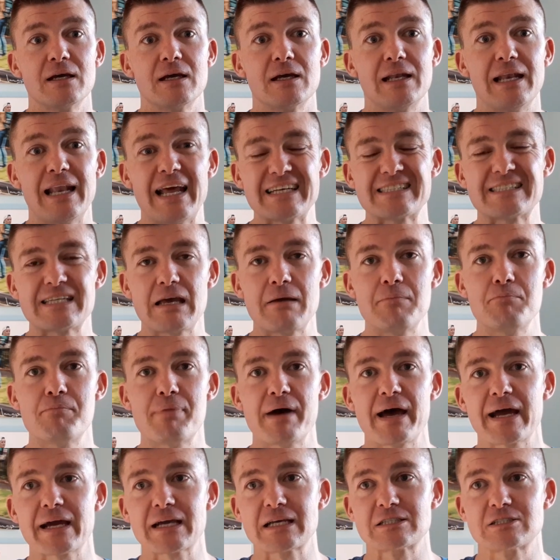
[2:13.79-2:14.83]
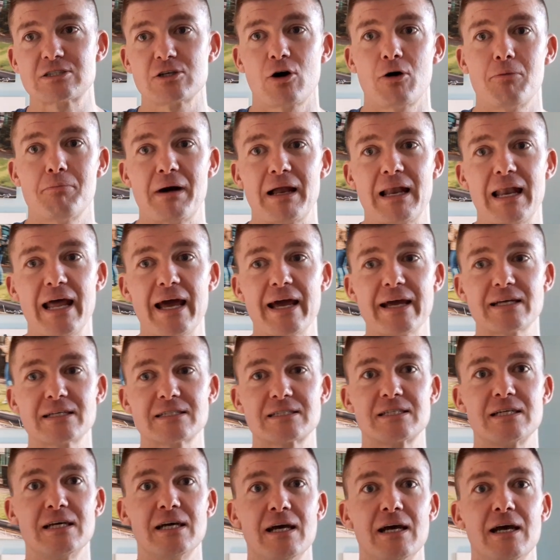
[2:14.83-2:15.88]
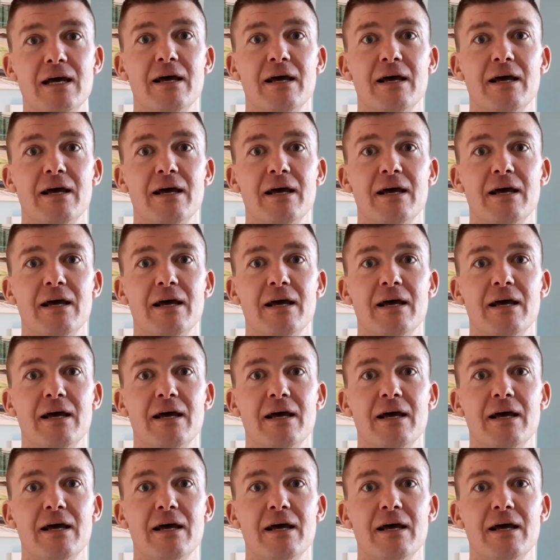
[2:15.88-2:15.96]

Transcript: less impact on my legs.